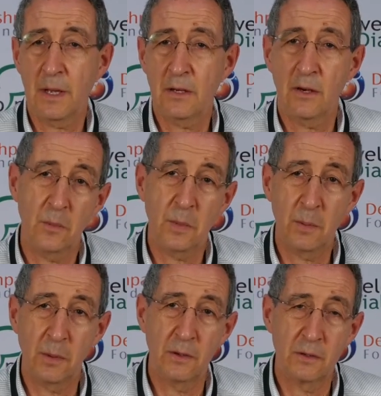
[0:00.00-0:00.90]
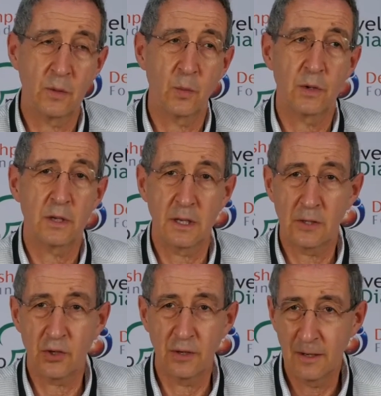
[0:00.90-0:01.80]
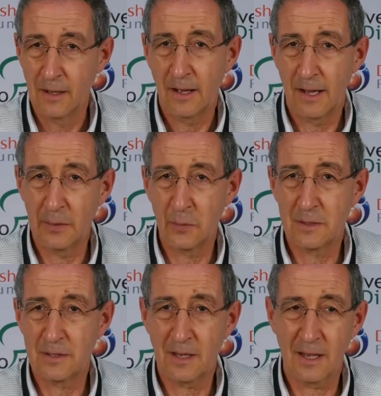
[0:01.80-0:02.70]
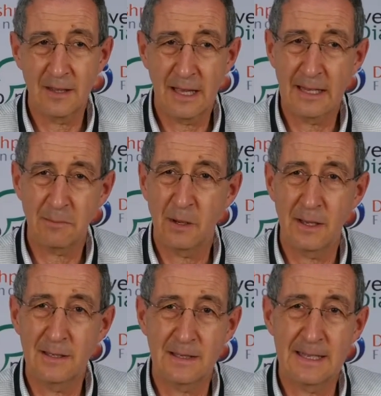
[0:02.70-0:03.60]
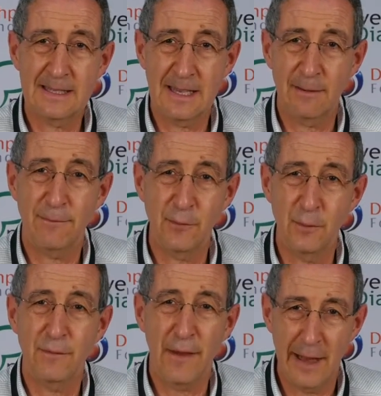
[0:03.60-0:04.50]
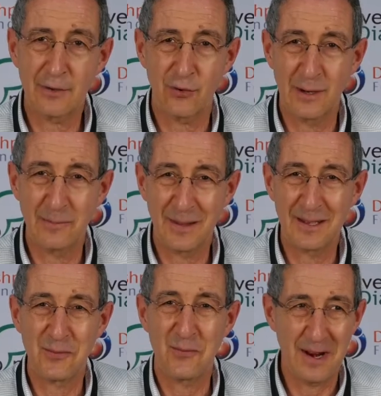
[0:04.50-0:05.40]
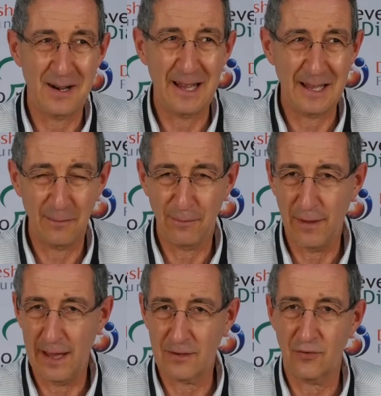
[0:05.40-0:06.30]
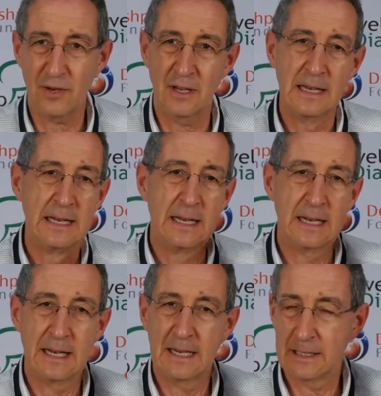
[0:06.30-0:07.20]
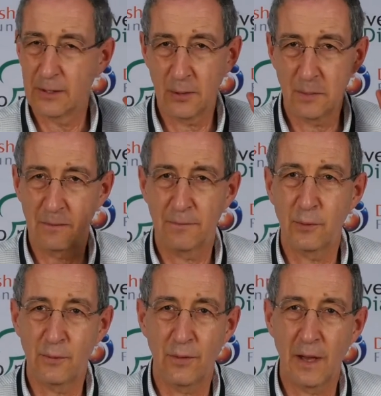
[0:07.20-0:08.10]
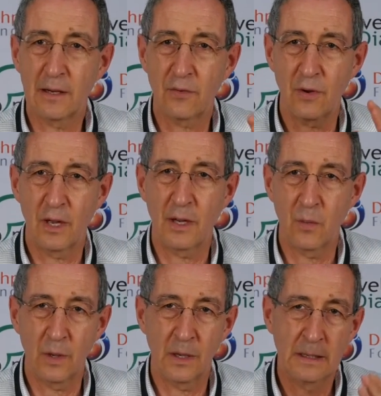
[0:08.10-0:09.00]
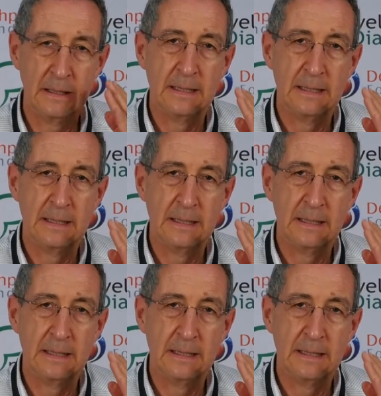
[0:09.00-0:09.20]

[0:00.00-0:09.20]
And you know, people use the word kitchen. I would say that place, it's a food factory. It's run like a factory. It could be a food factory anywhere.